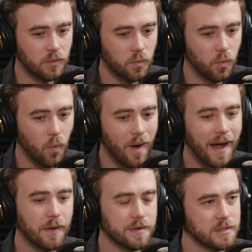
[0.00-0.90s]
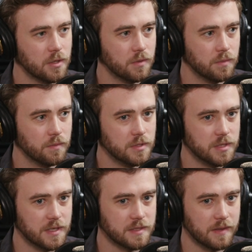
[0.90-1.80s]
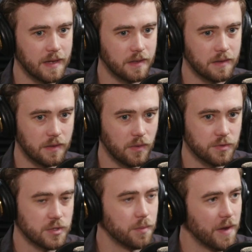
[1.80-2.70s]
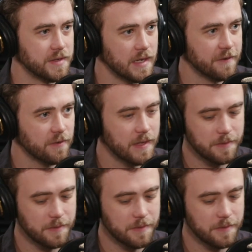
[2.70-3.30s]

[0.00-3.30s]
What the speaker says: why I was so just like it was so breathtaking for me.